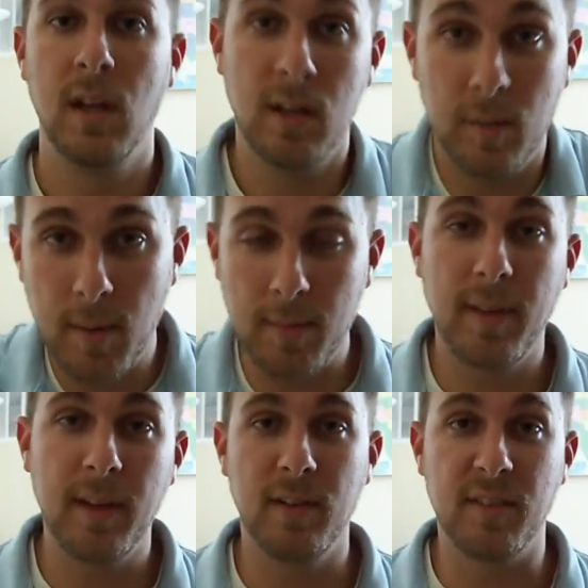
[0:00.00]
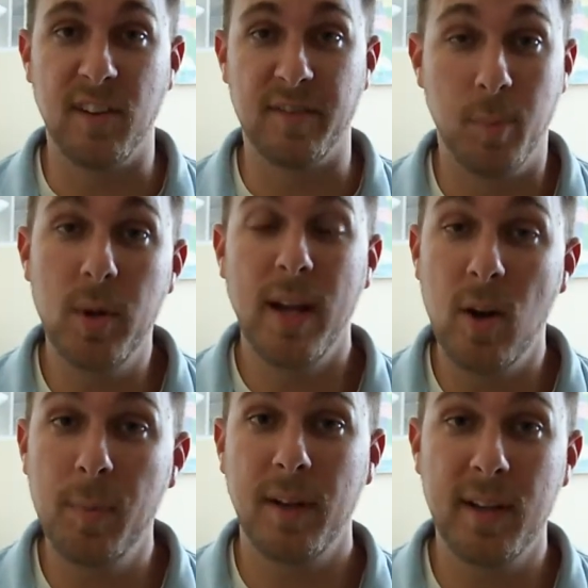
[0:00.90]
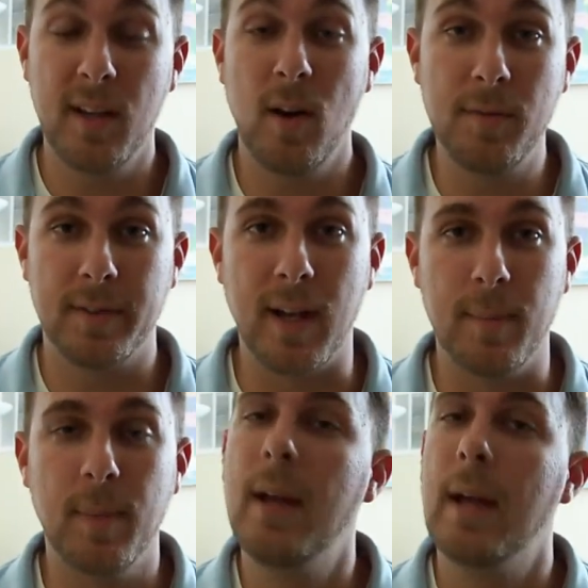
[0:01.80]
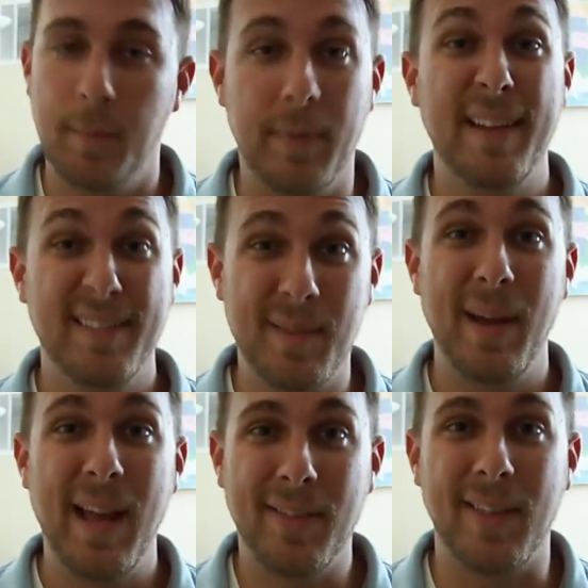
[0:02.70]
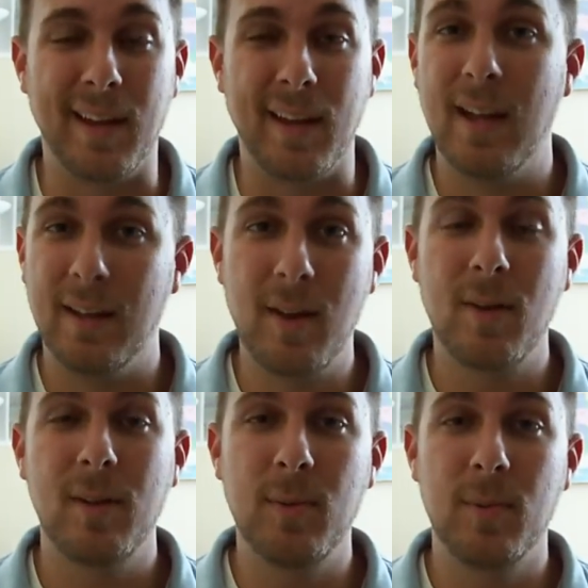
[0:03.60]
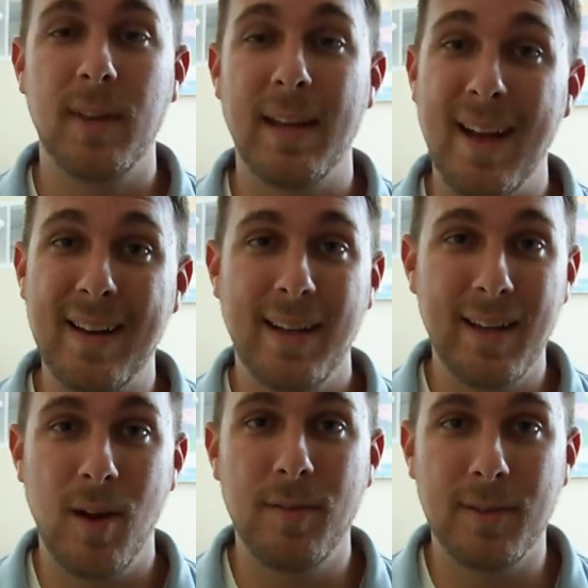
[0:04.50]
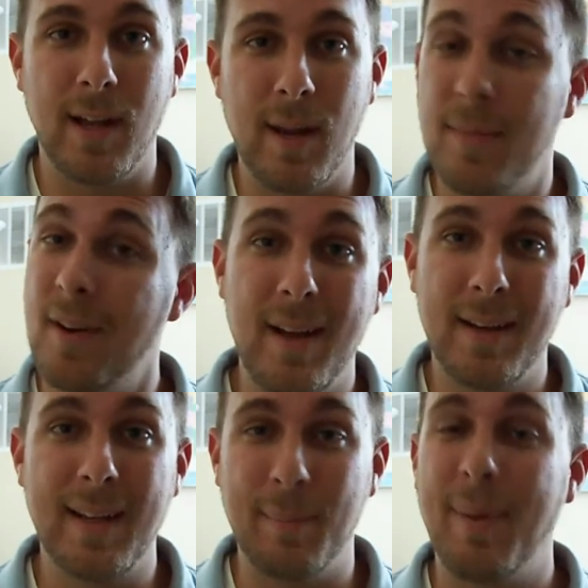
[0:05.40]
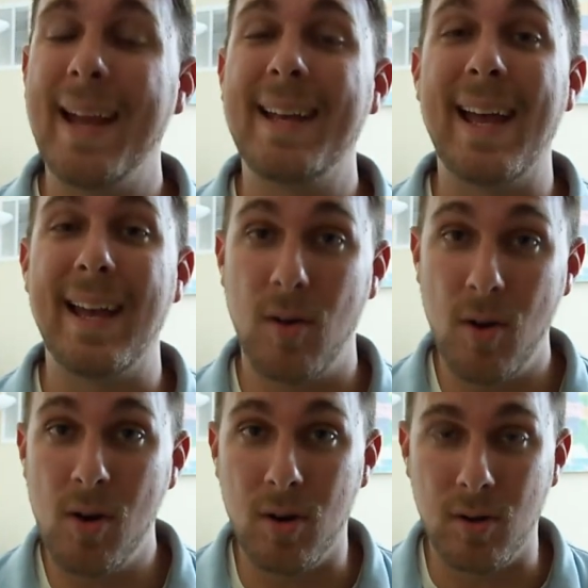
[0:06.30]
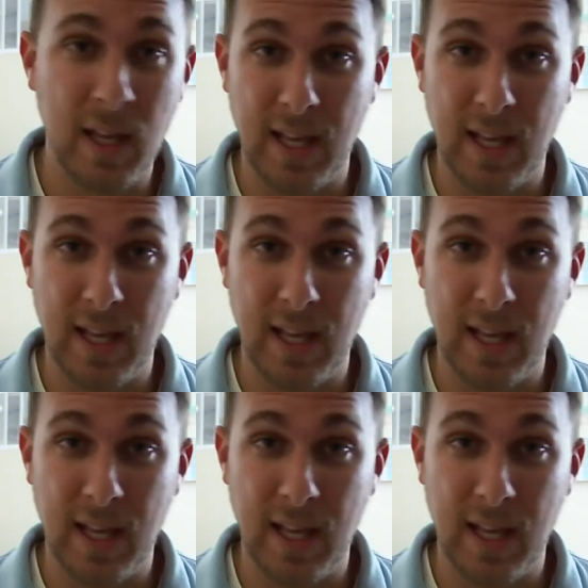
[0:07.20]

You're probably thinking to yourself, boy, I hope they get overtime, but that's the bad thing. Not only were they not getting overtime, they're not getting paid at all.